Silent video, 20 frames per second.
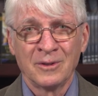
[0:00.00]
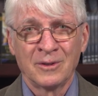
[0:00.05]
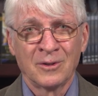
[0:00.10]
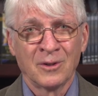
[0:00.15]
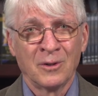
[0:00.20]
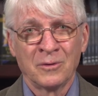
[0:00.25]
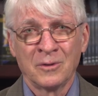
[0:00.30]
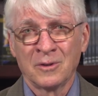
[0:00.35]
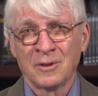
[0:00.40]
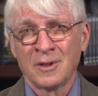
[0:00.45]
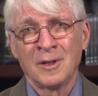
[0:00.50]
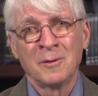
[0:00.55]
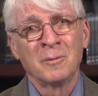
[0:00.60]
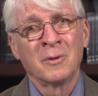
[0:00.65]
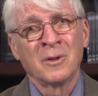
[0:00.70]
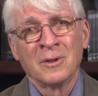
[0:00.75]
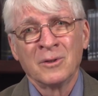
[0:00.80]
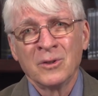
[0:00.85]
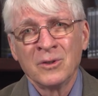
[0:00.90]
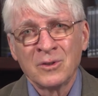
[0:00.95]
And so if there's
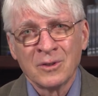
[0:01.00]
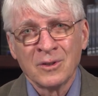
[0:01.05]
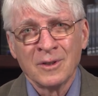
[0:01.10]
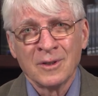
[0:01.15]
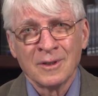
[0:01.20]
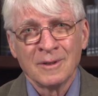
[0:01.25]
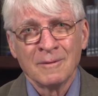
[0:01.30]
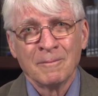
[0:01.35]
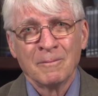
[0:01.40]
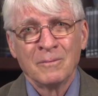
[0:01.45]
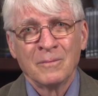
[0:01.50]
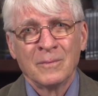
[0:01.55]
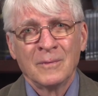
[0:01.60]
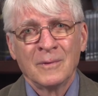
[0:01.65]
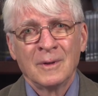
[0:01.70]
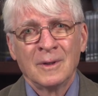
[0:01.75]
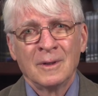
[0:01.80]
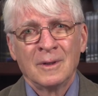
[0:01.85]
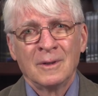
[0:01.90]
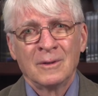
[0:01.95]
anybody listening
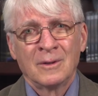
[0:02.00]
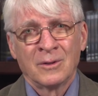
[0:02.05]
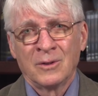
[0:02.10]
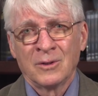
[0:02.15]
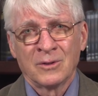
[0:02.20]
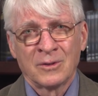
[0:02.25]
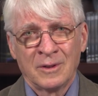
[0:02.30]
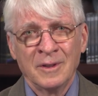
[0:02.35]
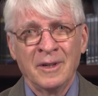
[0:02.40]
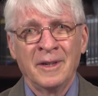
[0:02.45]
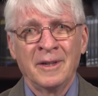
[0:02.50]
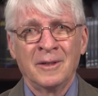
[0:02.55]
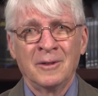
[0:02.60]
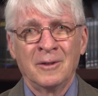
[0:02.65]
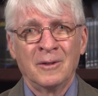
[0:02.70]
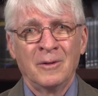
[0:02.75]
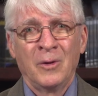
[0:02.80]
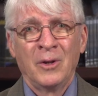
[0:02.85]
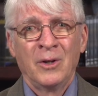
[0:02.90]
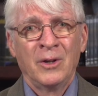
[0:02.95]
to this
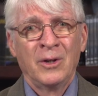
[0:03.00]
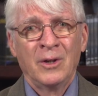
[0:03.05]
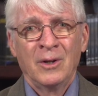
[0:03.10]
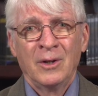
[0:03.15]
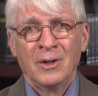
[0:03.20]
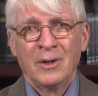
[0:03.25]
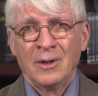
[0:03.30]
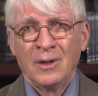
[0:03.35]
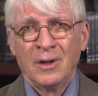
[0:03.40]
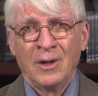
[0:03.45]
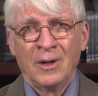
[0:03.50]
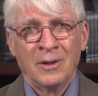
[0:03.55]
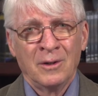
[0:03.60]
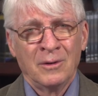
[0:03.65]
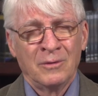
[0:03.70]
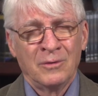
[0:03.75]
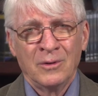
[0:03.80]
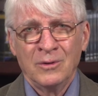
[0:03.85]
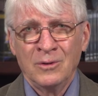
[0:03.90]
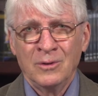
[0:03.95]
now, and
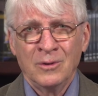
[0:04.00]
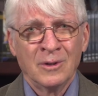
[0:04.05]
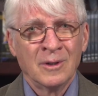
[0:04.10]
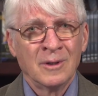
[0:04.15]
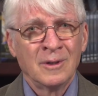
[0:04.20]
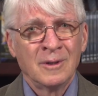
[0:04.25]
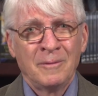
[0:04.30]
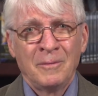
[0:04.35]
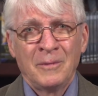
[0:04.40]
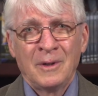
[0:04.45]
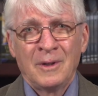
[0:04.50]
if you're